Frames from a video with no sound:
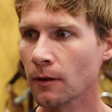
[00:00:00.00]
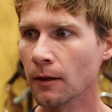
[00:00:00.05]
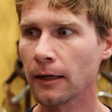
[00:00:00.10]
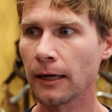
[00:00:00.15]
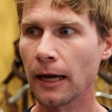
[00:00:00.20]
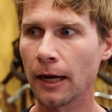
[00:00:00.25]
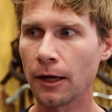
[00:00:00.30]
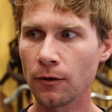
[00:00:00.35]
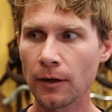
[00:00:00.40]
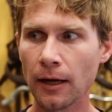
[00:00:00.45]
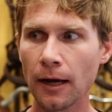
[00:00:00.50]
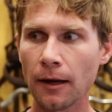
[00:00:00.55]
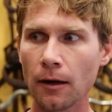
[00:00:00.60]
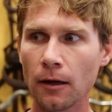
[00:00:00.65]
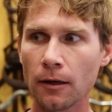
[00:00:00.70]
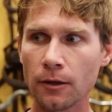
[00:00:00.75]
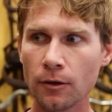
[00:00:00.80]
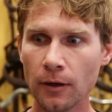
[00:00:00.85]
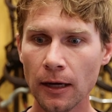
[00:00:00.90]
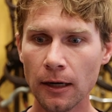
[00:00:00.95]
yeah, you get
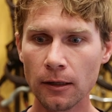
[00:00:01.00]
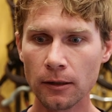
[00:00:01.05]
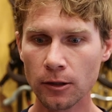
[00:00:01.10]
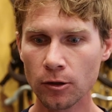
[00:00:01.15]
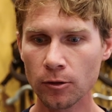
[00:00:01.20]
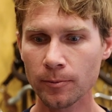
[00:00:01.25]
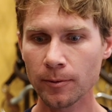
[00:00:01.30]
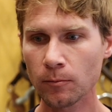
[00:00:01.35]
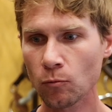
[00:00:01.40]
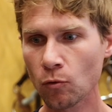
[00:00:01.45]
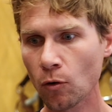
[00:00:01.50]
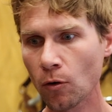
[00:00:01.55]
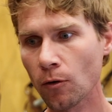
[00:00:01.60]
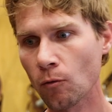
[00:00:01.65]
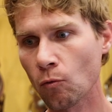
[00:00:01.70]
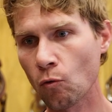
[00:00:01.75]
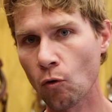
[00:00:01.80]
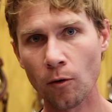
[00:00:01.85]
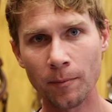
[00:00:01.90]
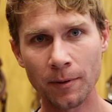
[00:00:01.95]
a little bit more of
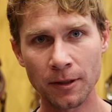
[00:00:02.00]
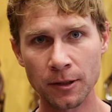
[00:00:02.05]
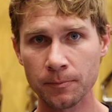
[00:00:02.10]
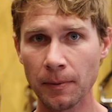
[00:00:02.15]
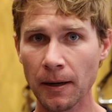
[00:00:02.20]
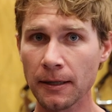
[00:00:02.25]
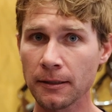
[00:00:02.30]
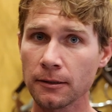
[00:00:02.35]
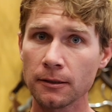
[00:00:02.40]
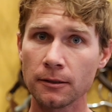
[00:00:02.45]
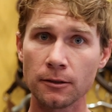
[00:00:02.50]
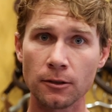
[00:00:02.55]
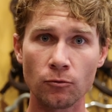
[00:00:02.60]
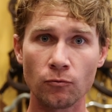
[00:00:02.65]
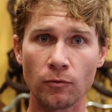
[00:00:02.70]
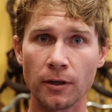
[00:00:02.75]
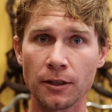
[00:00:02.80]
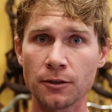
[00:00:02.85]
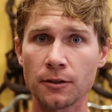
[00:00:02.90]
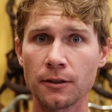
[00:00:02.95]
the warming spices
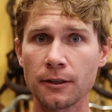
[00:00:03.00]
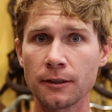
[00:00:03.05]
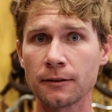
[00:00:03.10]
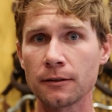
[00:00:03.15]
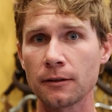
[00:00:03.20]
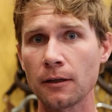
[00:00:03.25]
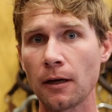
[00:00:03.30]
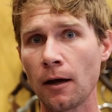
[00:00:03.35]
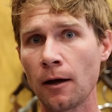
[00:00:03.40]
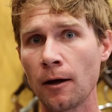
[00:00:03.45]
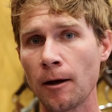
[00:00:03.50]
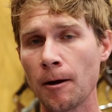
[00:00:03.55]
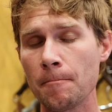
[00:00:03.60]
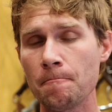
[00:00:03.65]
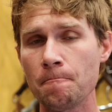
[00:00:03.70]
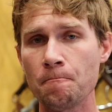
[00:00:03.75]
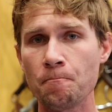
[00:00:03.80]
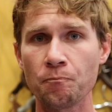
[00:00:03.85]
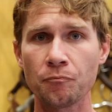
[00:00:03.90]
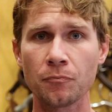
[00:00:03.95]
and richness
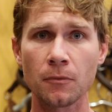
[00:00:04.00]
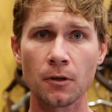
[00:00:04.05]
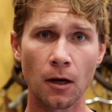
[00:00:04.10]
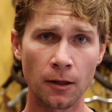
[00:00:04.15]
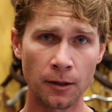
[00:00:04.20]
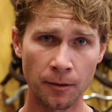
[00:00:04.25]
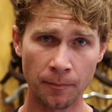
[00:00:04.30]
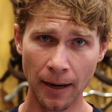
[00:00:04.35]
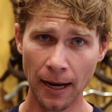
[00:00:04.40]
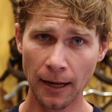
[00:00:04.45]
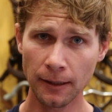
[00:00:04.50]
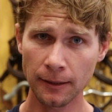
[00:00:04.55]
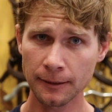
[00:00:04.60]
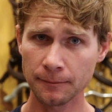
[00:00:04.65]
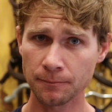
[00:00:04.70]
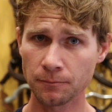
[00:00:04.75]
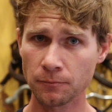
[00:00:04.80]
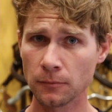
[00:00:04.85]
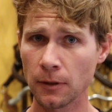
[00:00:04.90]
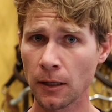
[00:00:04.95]
on the
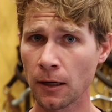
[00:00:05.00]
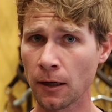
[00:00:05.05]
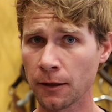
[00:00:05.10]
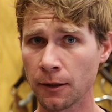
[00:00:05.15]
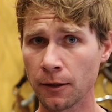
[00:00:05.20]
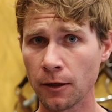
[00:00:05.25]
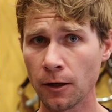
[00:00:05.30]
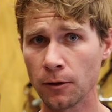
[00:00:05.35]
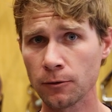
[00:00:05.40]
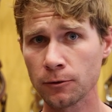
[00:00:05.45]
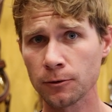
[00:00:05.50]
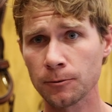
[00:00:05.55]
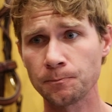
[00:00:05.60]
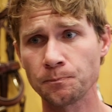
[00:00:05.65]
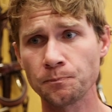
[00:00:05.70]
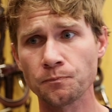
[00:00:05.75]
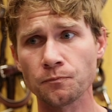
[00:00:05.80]
palate than on the nose.